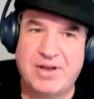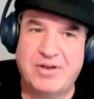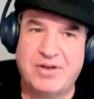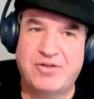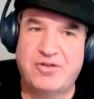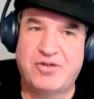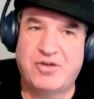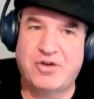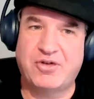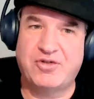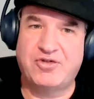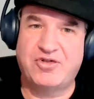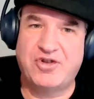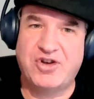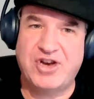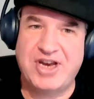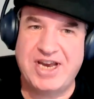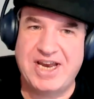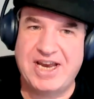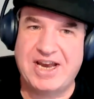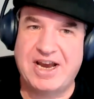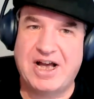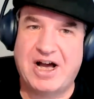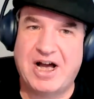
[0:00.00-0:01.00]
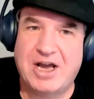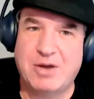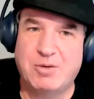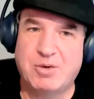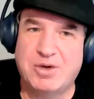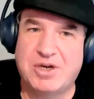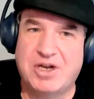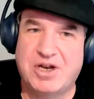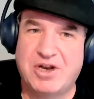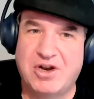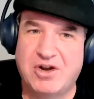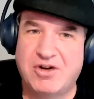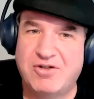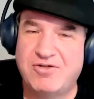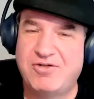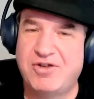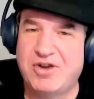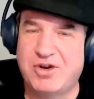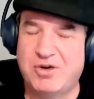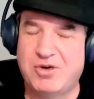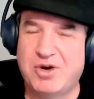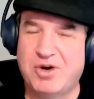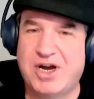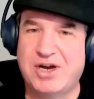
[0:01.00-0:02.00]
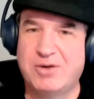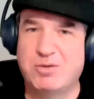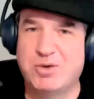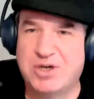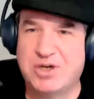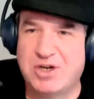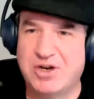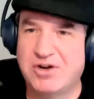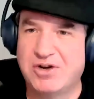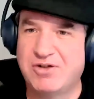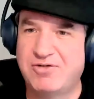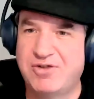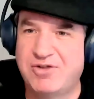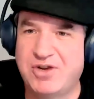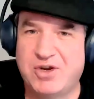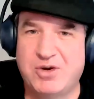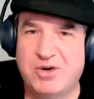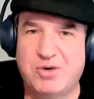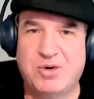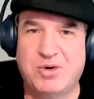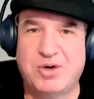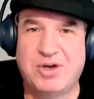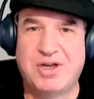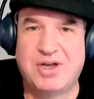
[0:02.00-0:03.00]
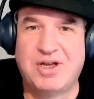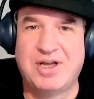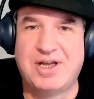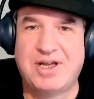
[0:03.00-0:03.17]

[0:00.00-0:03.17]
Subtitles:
So Janine, I would love you